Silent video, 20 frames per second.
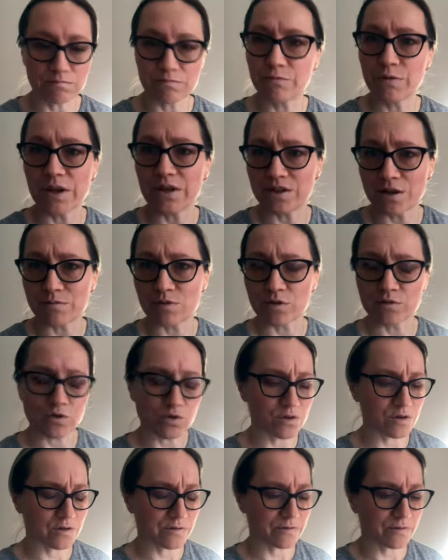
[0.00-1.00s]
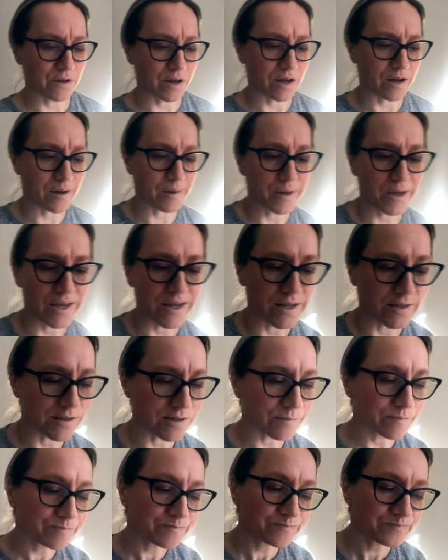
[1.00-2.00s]
in terms of use of
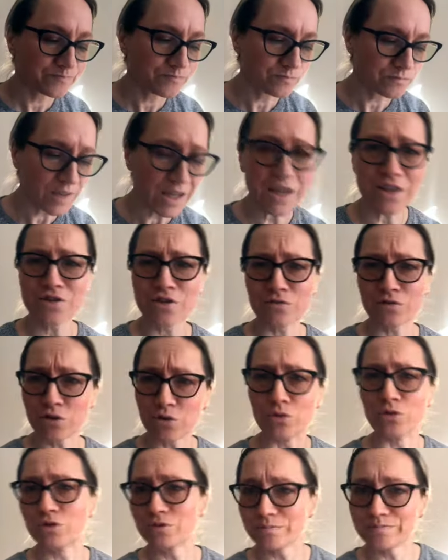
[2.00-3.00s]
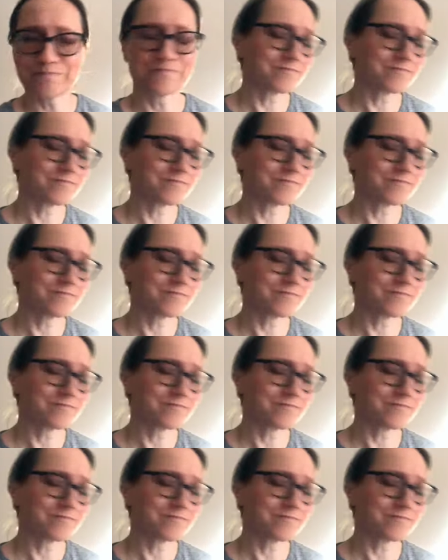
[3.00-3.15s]
ease of use,